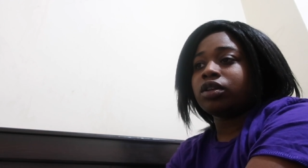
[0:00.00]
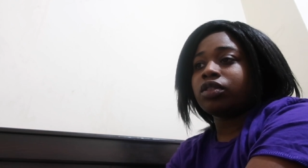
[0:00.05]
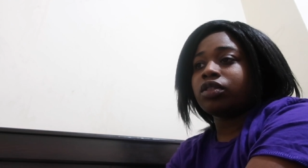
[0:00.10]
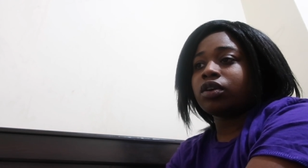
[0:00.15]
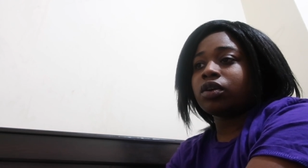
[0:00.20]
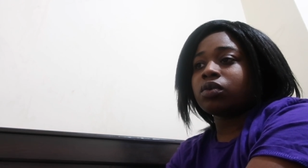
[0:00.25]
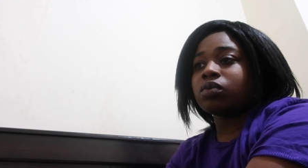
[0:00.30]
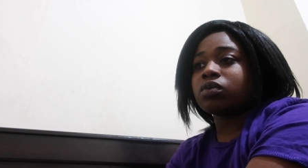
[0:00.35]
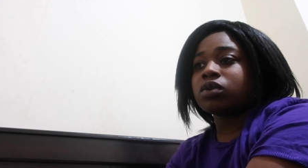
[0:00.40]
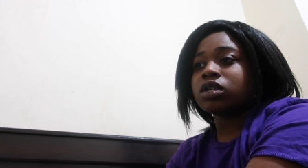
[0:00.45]

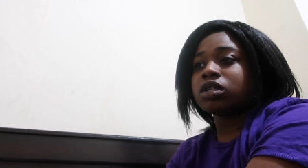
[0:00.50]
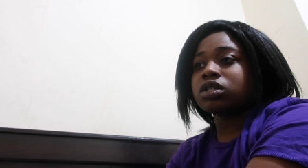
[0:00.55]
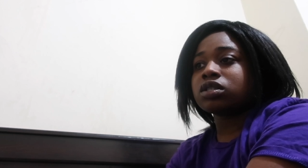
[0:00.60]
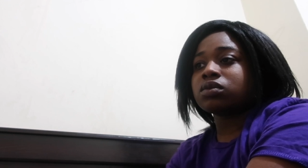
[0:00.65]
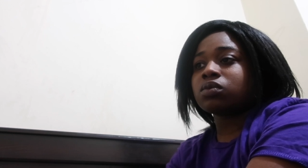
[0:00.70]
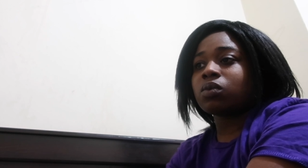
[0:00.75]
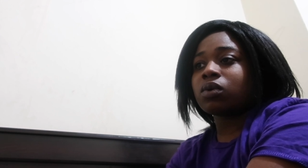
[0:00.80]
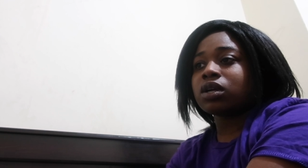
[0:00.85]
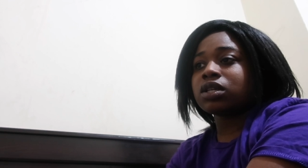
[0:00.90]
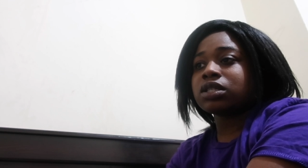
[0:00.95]
There
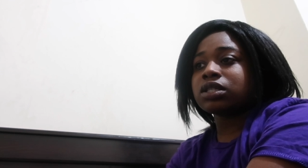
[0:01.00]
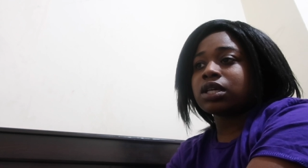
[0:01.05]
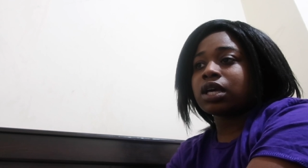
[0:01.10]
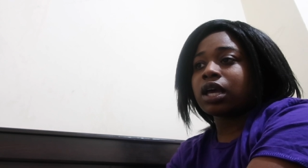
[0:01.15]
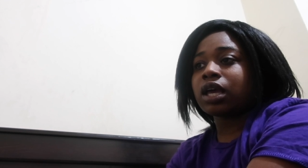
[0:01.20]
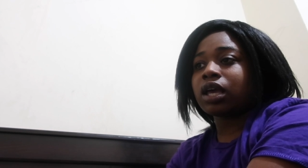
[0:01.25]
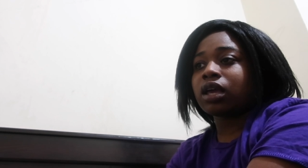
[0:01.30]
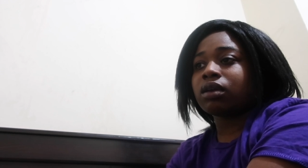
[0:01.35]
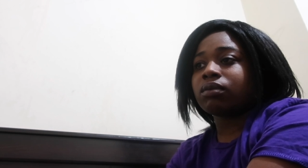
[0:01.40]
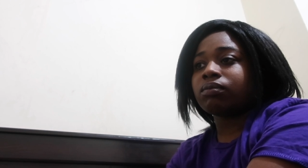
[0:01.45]
was one
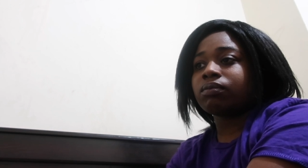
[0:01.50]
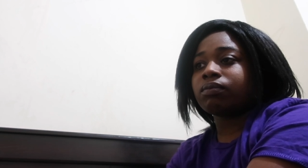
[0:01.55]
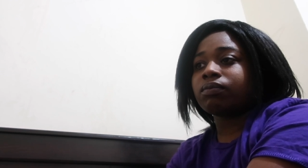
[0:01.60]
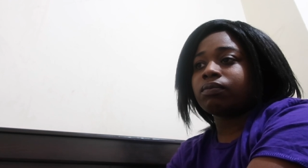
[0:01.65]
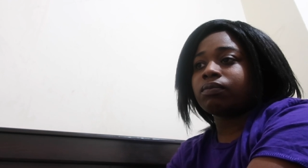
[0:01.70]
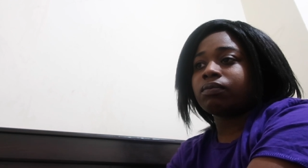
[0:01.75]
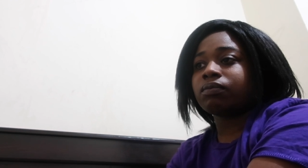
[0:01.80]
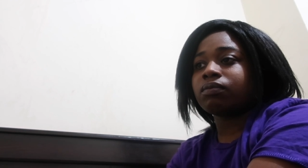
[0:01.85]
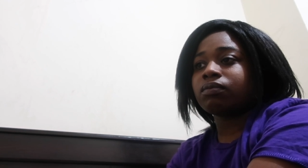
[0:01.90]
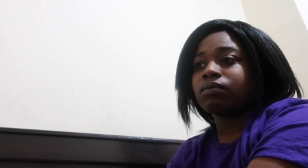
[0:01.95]
time
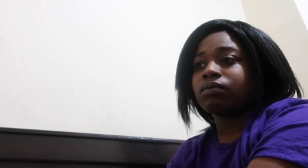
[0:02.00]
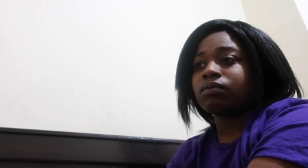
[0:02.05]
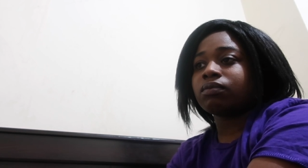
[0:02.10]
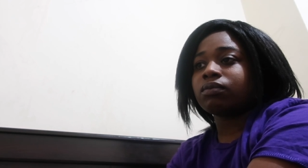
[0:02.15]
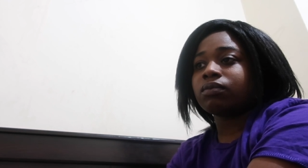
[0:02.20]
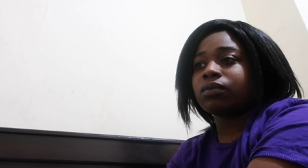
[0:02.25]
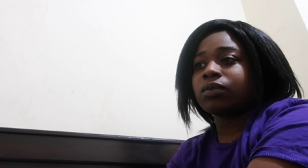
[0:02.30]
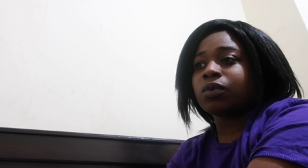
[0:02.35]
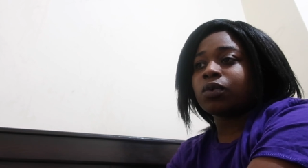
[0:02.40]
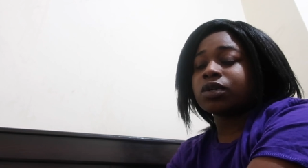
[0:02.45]

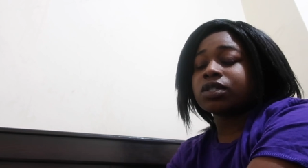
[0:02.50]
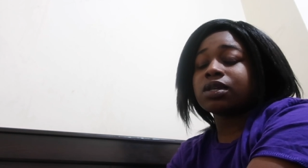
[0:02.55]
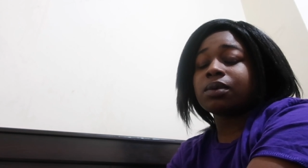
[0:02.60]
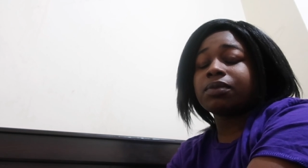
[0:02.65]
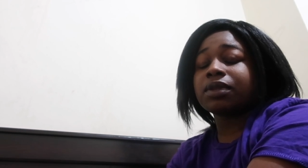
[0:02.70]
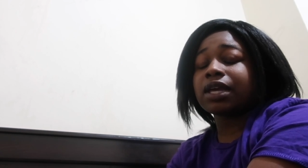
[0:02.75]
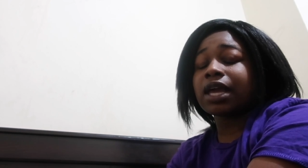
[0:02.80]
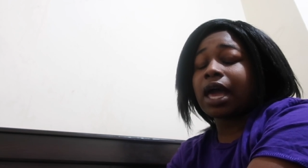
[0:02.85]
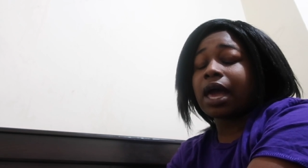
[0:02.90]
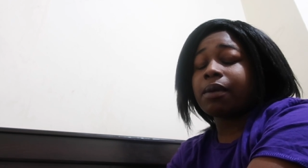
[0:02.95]
where
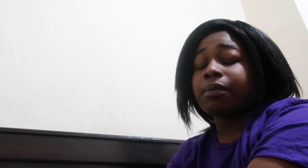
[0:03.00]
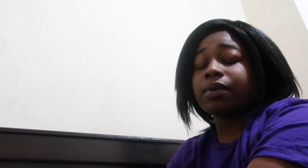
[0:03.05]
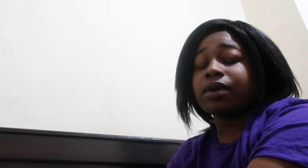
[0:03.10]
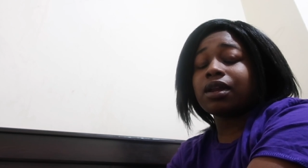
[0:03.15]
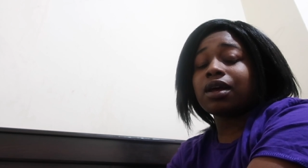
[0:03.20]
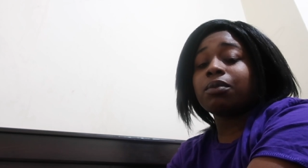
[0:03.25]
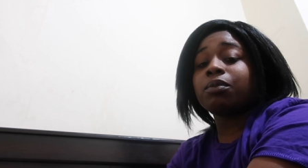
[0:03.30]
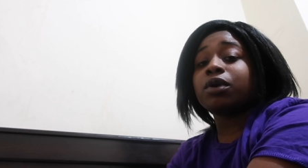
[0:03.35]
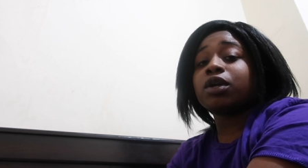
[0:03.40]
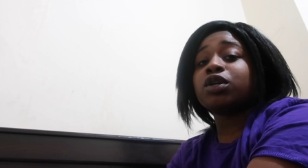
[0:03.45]
something
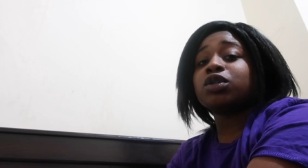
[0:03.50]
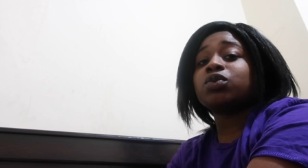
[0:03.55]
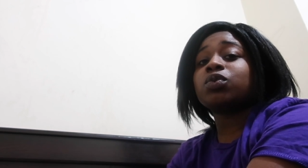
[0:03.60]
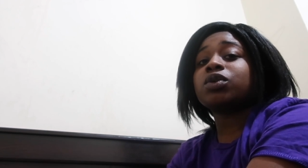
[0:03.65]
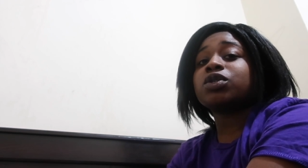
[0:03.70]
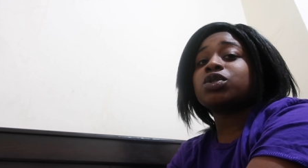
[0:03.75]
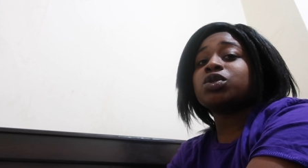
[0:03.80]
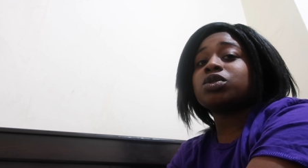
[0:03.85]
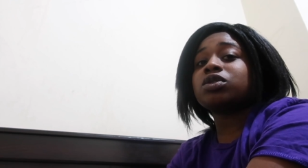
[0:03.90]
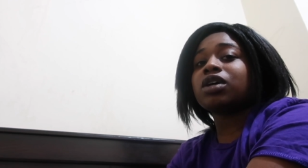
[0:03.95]
happened. I'm going to do
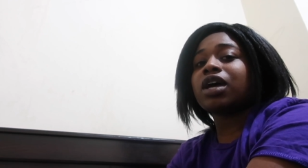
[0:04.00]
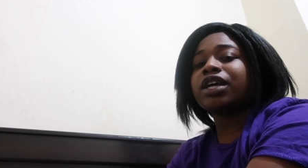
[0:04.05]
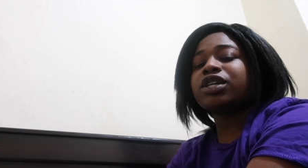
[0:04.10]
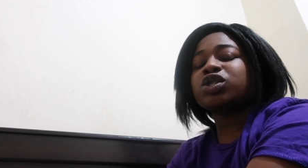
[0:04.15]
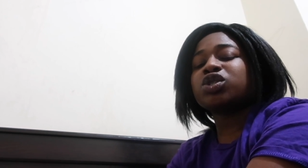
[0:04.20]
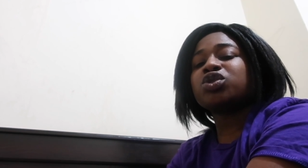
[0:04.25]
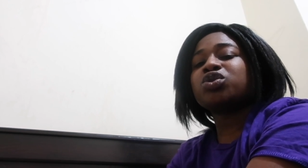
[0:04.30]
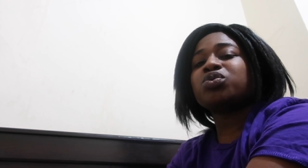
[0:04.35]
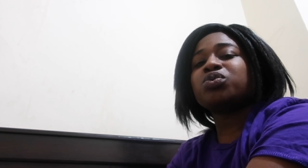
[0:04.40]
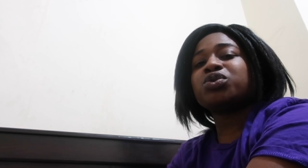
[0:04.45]
a... I
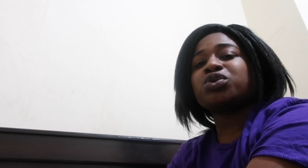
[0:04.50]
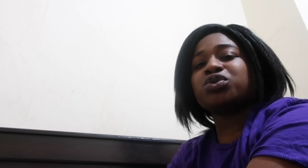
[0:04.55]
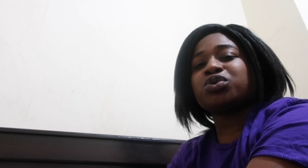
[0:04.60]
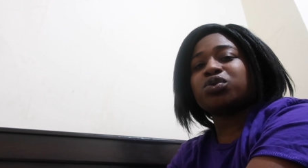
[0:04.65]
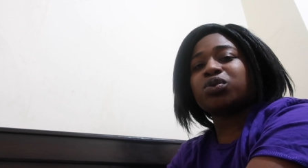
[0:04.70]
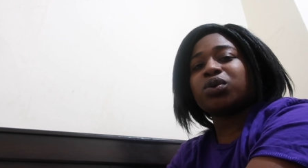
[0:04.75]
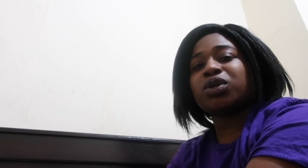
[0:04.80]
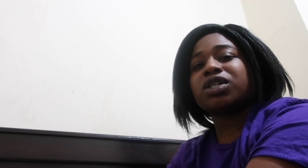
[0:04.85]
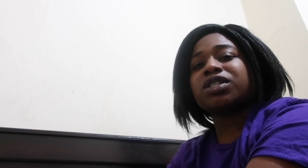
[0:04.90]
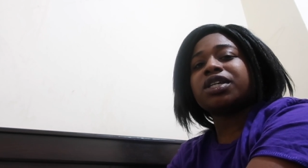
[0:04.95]
should do a
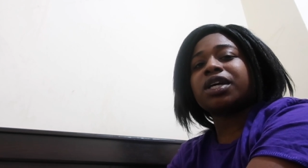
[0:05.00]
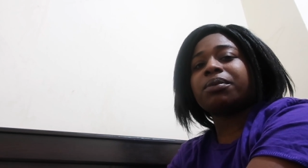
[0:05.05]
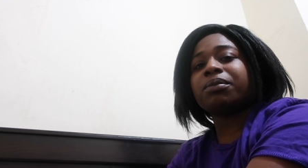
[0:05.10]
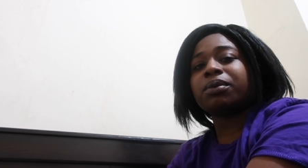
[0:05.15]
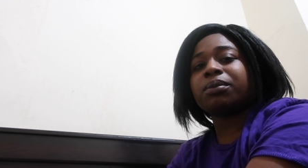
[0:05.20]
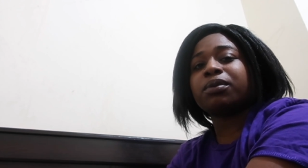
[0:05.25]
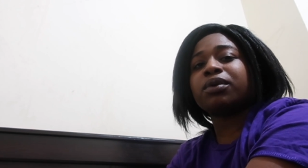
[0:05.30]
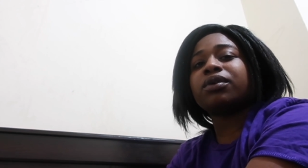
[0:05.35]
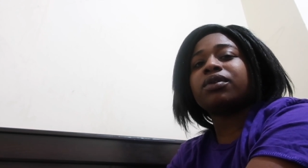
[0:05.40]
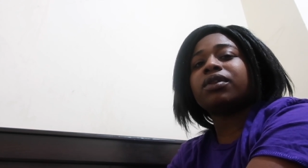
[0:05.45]
story time
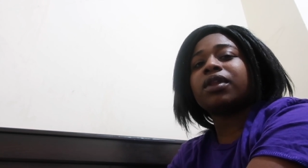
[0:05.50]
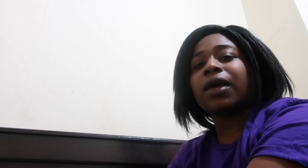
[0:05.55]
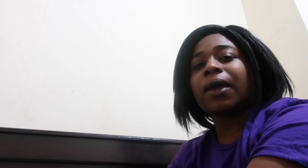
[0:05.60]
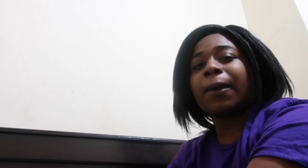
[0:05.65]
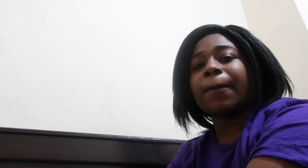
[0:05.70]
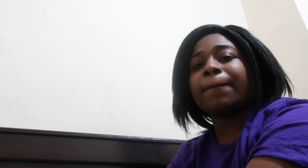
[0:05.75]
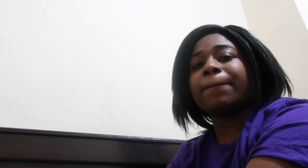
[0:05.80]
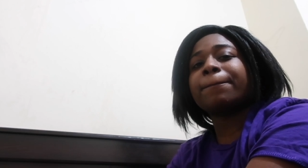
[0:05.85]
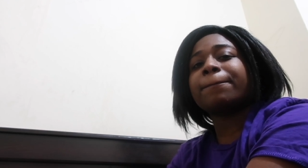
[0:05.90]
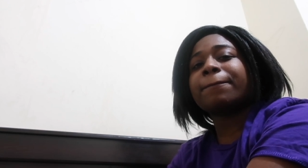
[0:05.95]
about
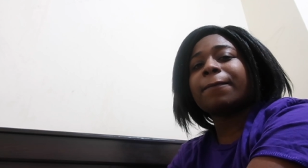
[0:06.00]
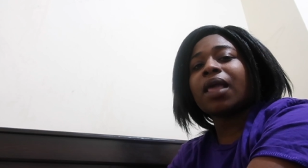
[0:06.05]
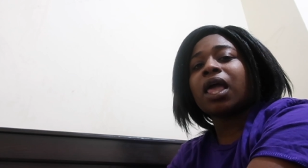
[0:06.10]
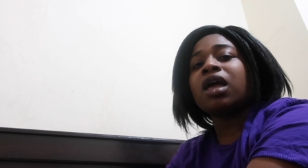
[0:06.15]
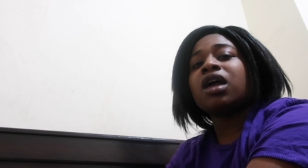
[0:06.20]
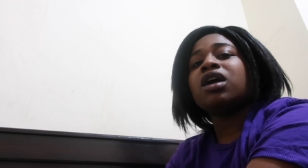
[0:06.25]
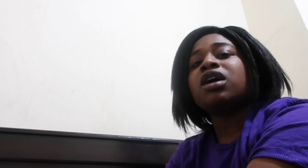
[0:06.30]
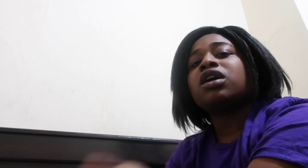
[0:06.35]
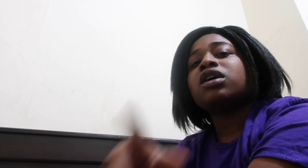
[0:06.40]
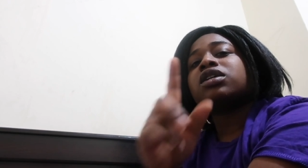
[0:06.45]
that
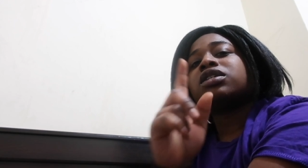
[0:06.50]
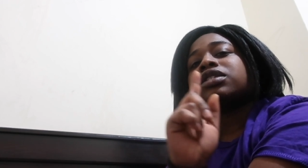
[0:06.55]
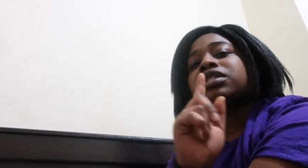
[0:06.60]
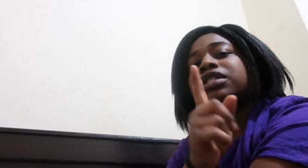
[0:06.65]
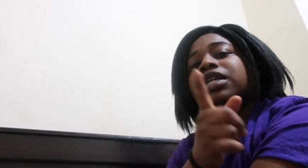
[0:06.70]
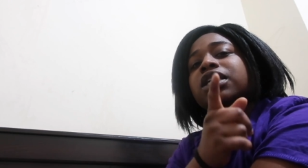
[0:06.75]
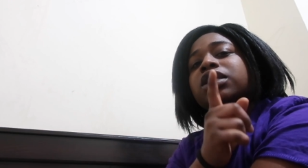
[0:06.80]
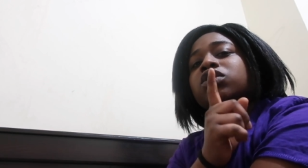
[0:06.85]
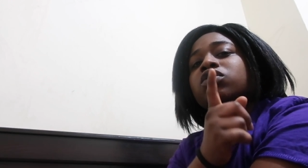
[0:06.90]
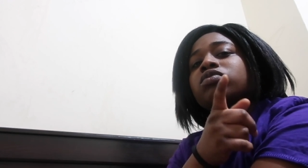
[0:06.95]

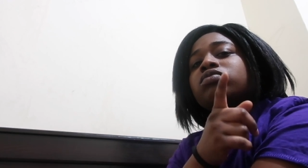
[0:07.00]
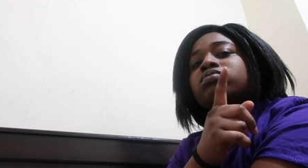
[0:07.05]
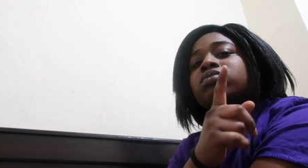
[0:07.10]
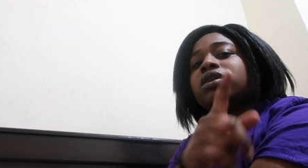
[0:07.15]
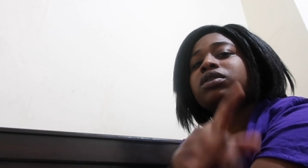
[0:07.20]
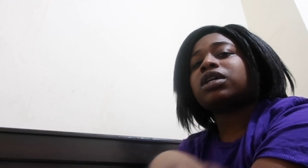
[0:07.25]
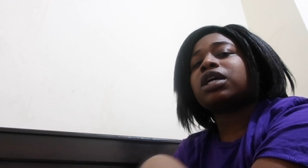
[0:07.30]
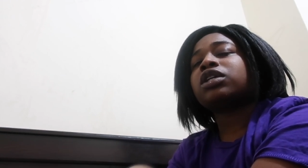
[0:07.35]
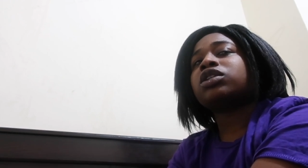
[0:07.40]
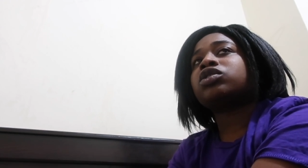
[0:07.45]
stay tuned
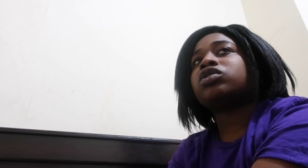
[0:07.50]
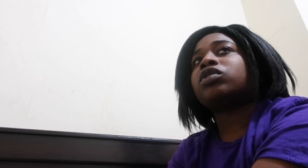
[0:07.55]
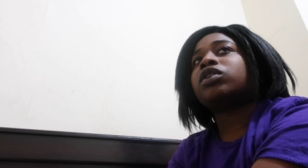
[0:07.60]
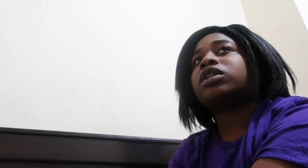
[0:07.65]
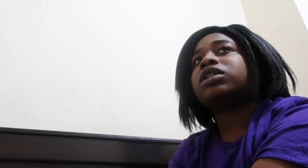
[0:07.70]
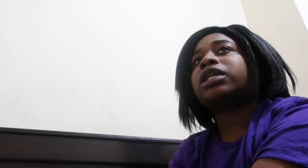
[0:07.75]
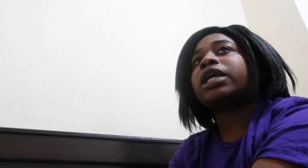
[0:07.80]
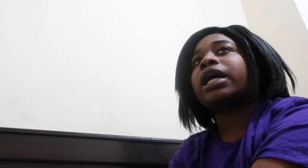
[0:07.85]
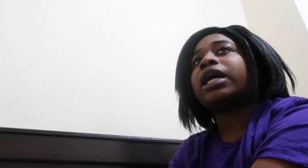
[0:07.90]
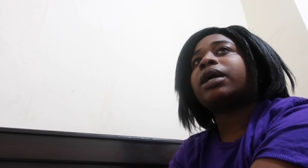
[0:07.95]
about that
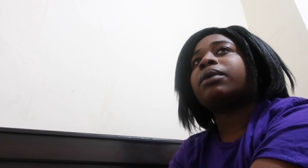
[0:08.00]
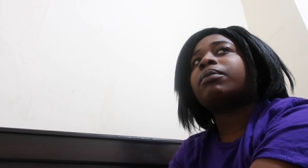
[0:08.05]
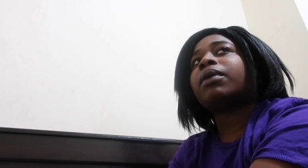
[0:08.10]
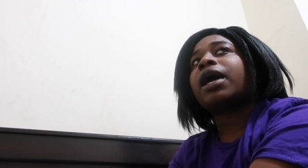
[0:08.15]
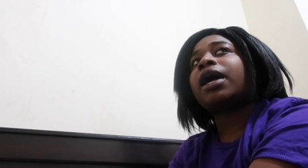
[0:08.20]
story time.